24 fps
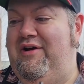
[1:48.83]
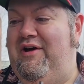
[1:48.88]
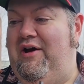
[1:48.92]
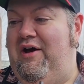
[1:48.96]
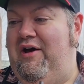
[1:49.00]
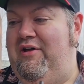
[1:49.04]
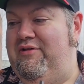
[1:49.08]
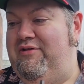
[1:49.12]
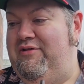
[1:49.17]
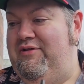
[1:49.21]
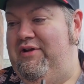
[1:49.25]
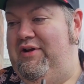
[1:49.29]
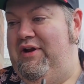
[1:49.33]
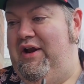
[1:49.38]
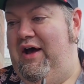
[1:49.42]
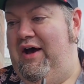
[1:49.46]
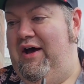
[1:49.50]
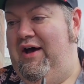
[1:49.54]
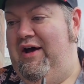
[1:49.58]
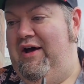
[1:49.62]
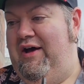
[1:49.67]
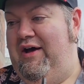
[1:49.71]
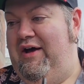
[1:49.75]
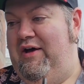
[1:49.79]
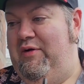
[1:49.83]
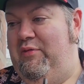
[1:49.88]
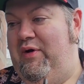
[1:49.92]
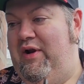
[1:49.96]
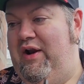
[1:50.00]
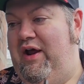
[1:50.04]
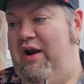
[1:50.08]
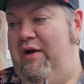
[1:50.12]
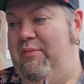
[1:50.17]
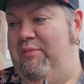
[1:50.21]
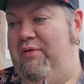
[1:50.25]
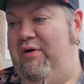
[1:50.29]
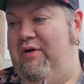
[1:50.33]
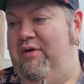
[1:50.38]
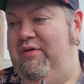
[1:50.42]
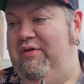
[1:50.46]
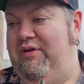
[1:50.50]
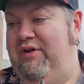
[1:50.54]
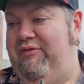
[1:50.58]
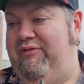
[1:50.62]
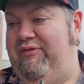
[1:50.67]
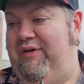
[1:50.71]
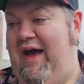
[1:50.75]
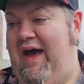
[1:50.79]
other than uh, it went out of print
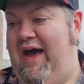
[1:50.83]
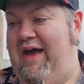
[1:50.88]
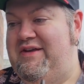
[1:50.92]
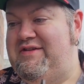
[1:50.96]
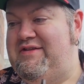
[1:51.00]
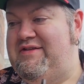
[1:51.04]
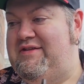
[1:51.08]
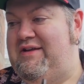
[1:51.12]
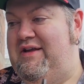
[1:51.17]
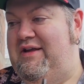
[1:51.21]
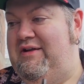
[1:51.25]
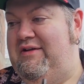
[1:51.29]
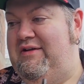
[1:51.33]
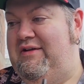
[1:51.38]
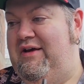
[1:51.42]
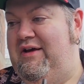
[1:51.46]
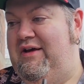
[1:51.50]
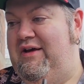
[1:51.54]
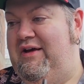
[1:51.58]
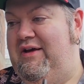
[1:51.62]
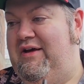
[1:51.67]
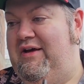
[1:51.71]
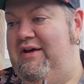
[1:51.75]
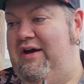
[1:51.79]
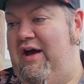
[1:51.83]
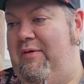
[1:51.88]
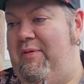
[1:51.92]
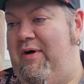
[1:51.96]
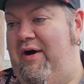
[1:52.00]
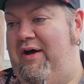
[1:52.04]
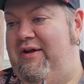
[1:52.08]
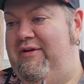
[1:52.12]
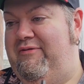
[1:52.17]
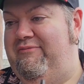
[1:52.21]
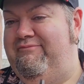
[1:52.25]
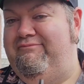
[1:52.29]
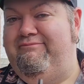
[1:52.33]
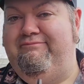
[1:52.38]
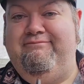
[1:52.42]
really fast, and uh, I bought it.